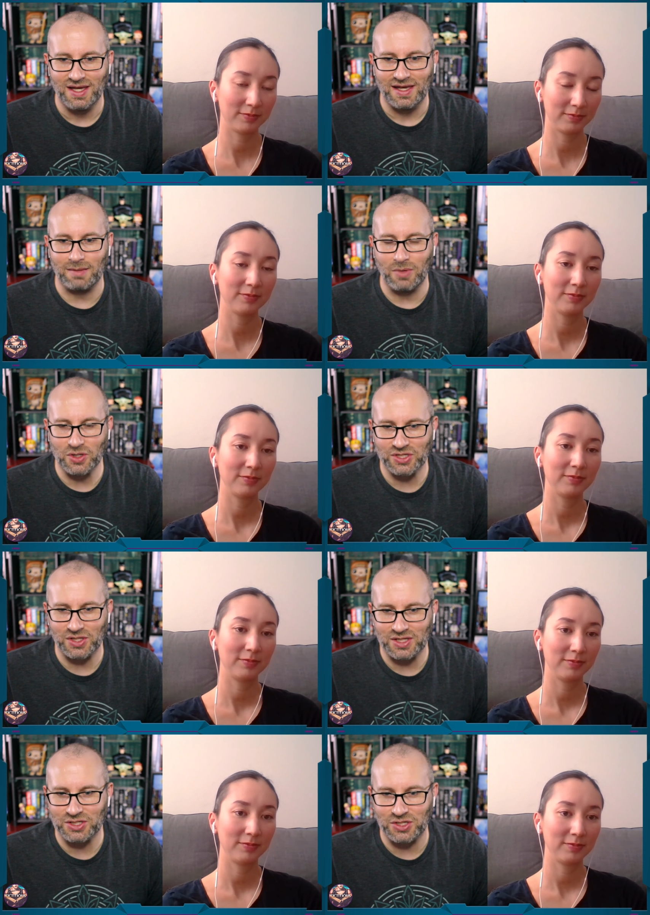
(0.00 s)
Speaker 1: and
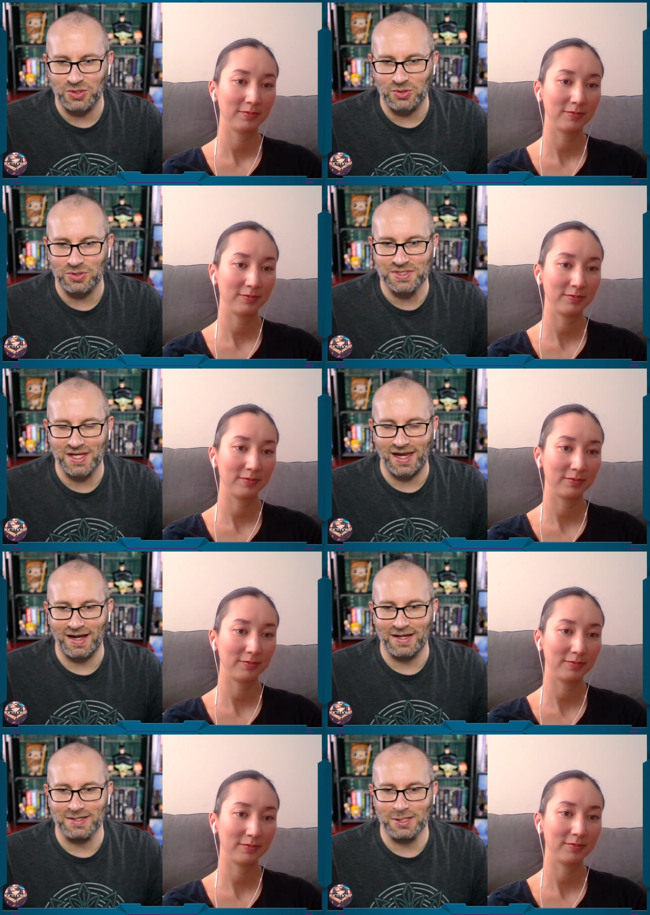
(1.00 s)
emotional issues.
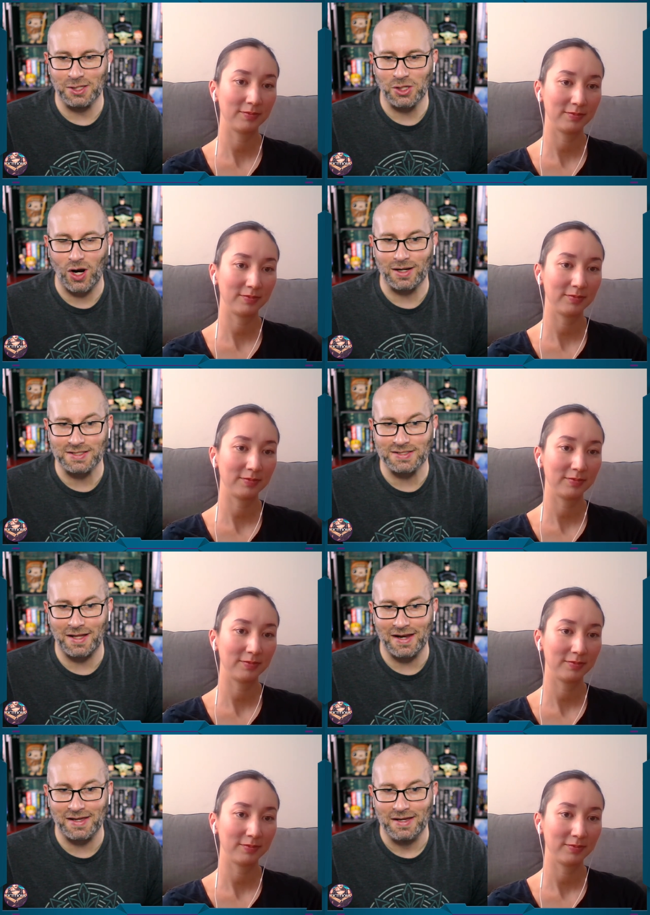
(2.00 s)
And the guard is
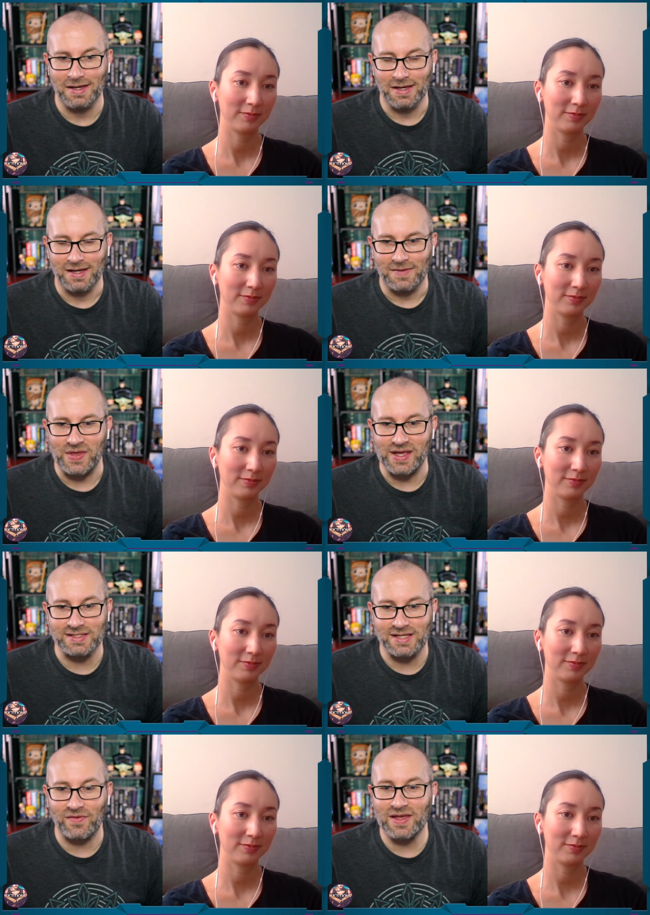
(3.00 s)
like,
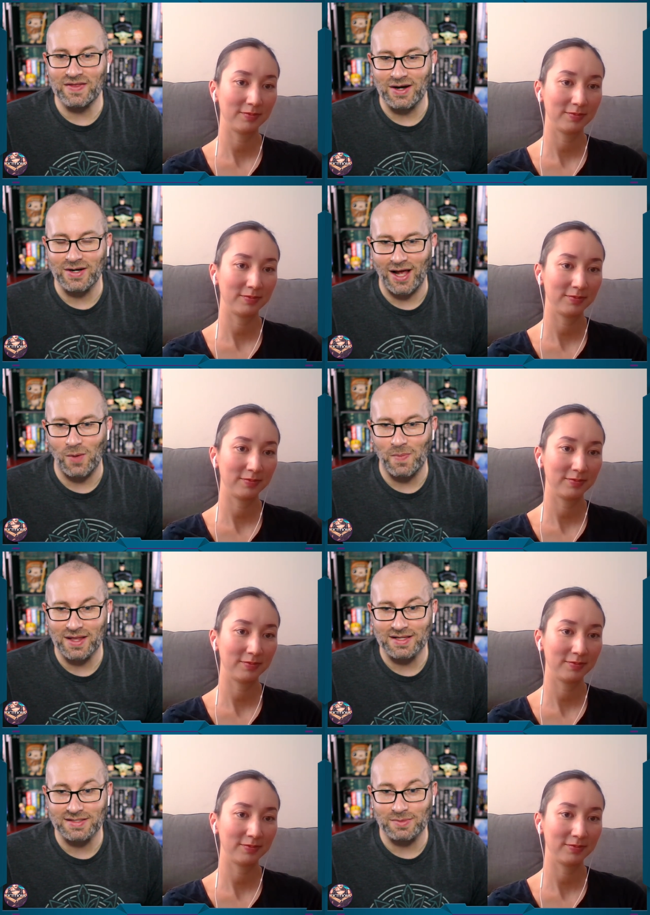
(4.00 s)
he's definitely there to help, but
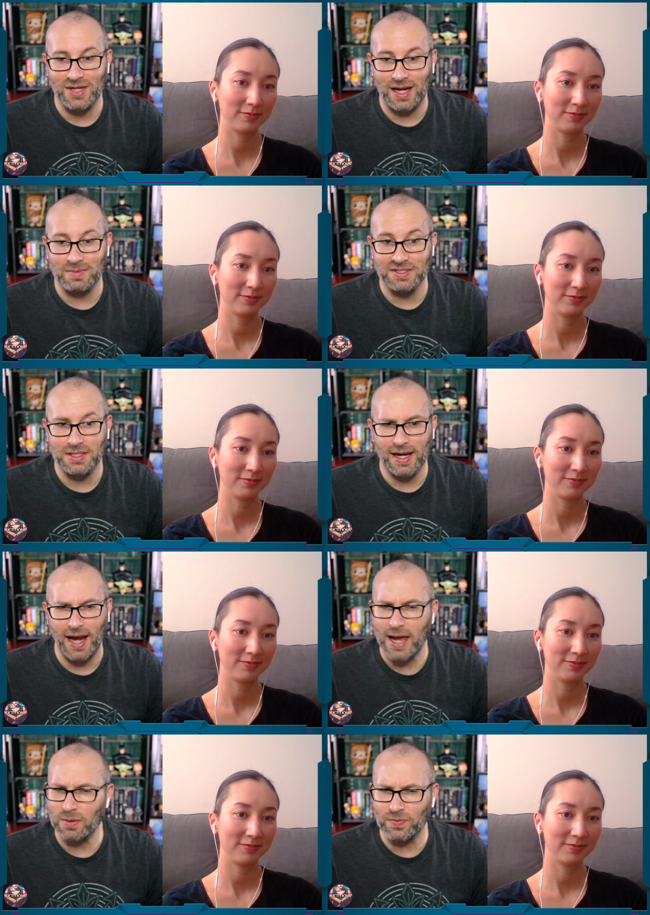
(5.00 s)
at the same time is
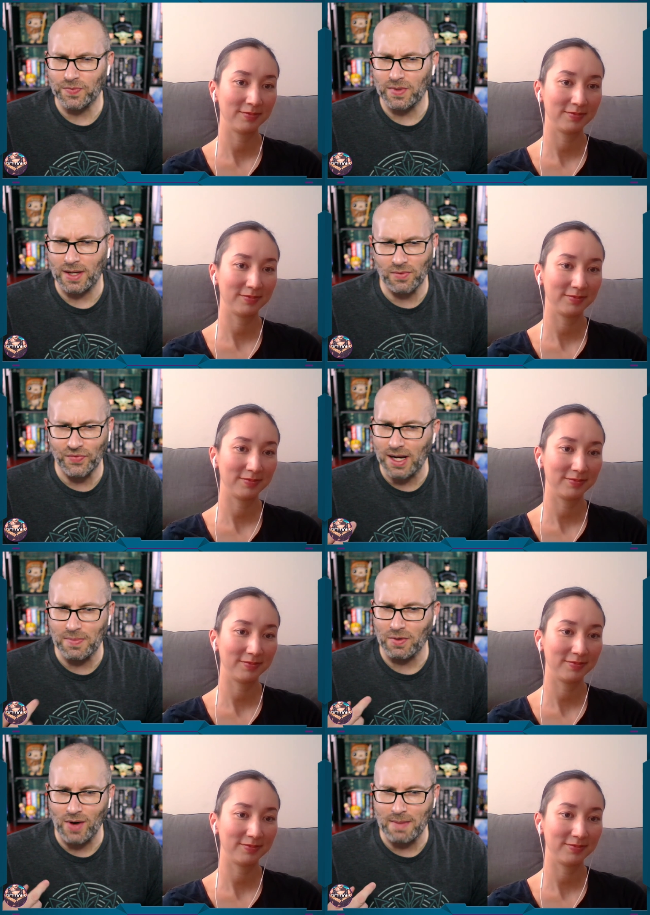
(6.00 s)
like, I don't, I don't think
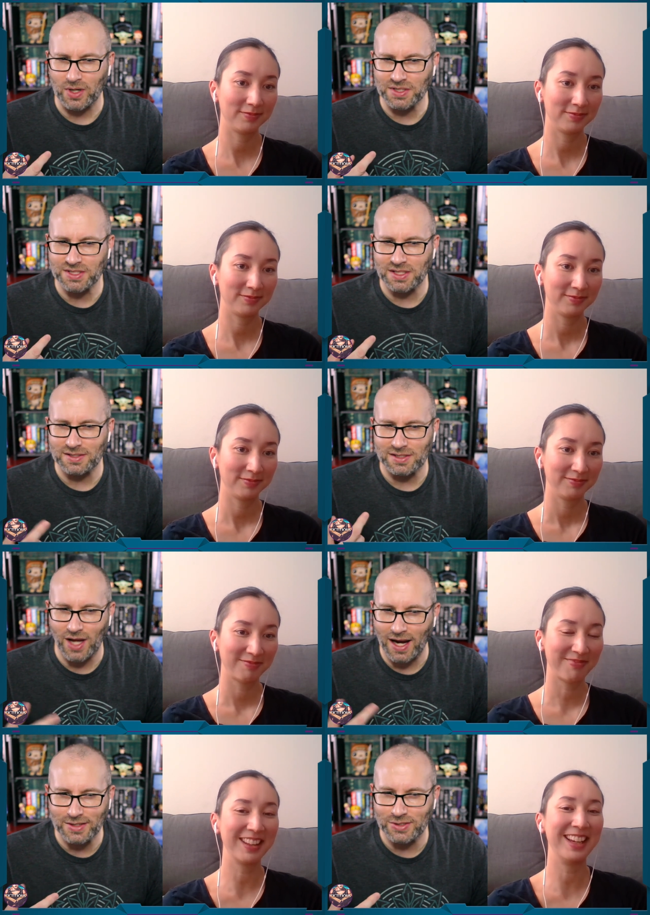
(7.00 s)
I'm the right person to
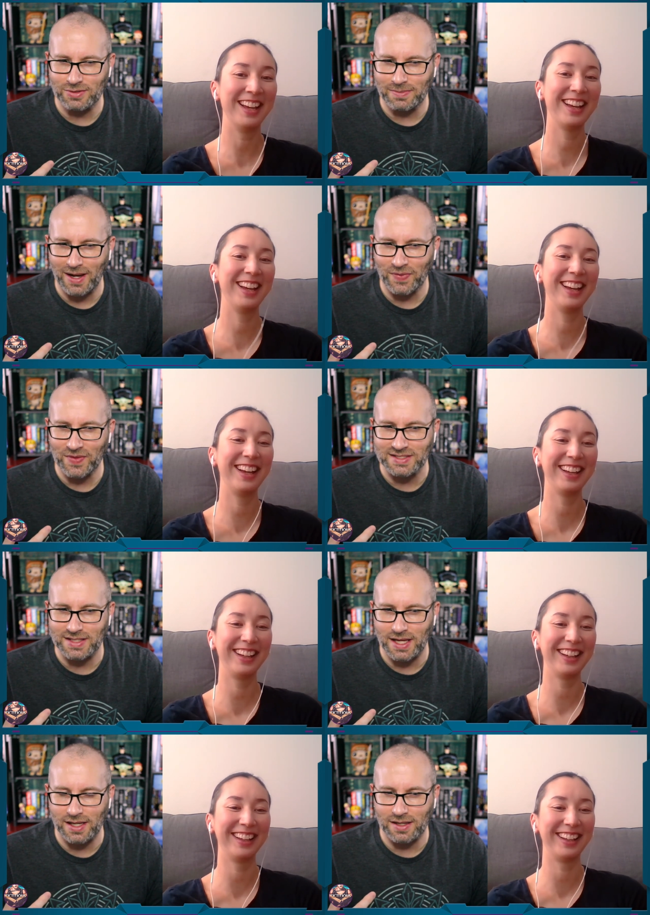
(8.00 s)
talk to about this
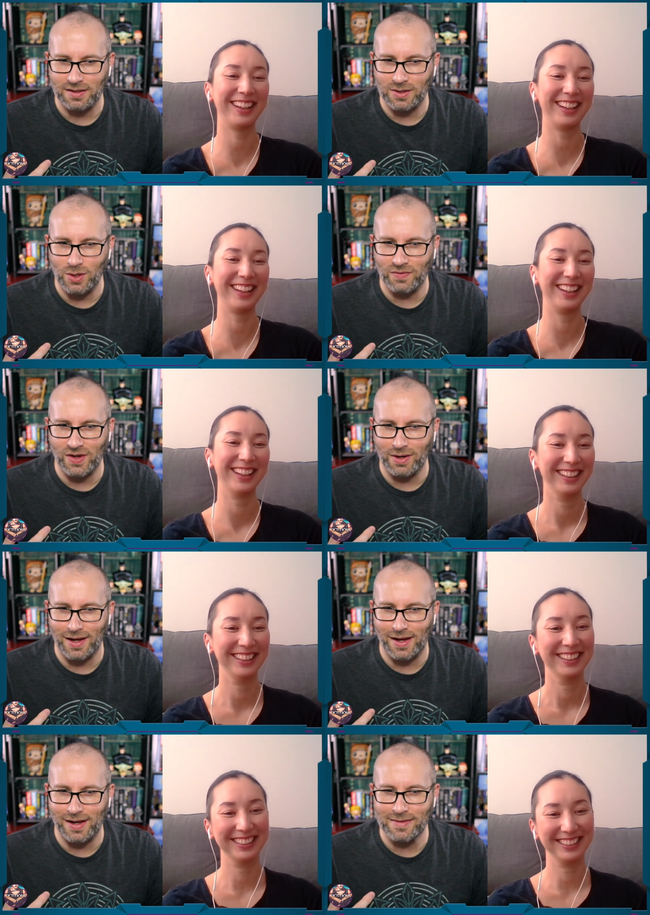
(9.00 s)
thing you have going
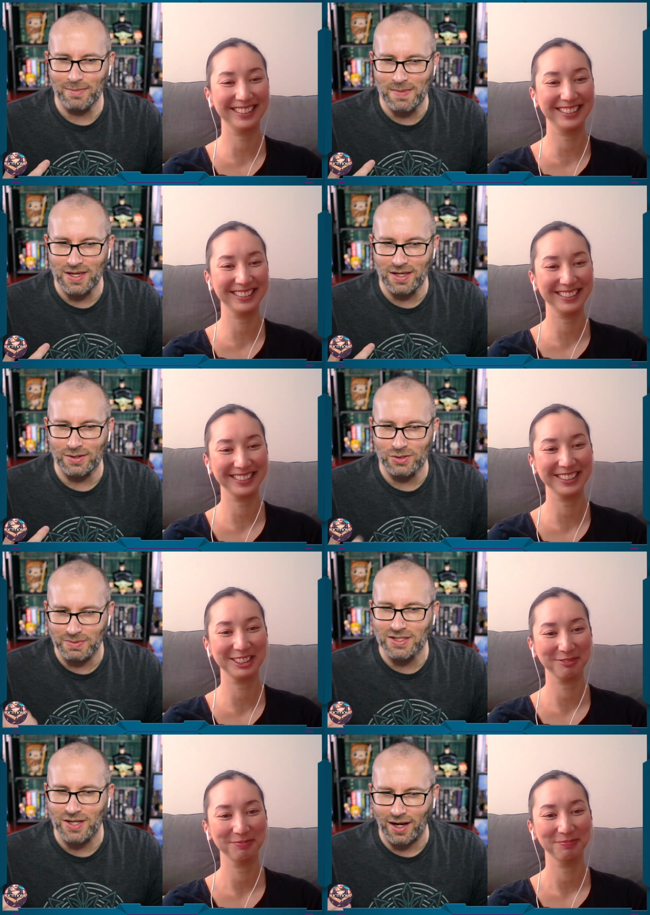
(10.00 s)
on. Maybe you
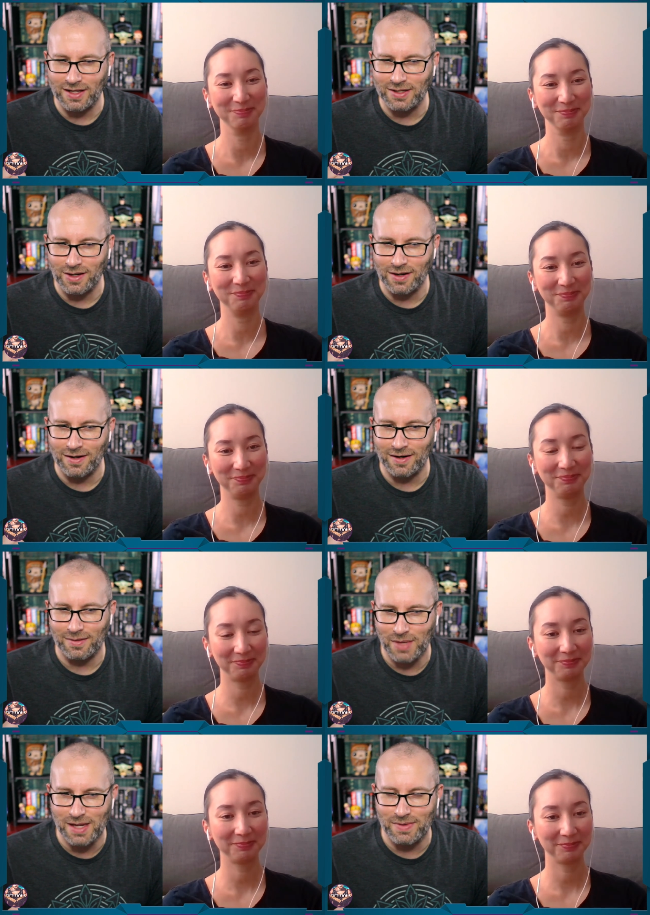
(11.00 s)
should be talking to
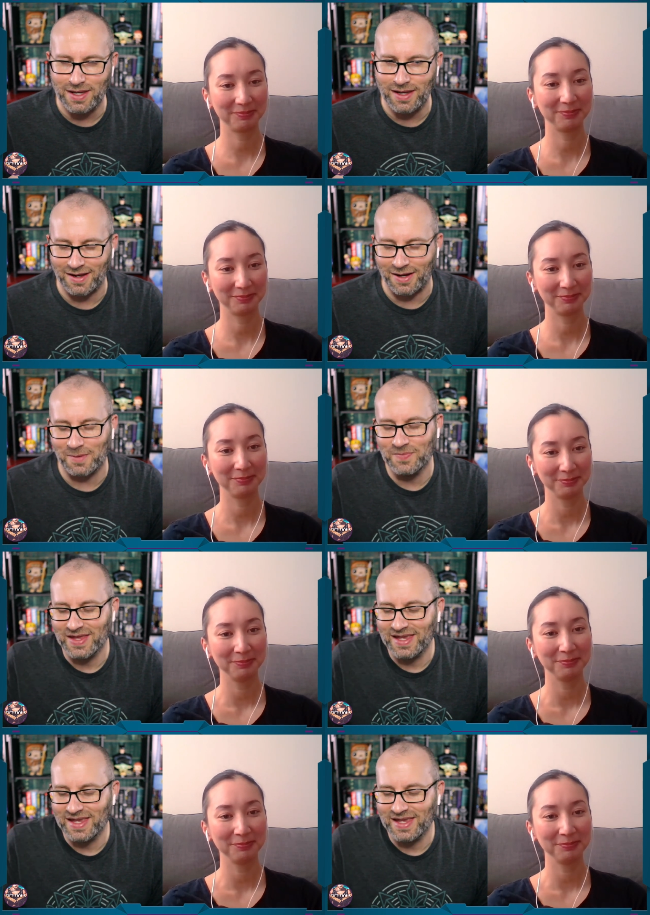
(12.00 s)
her, maybe. Um,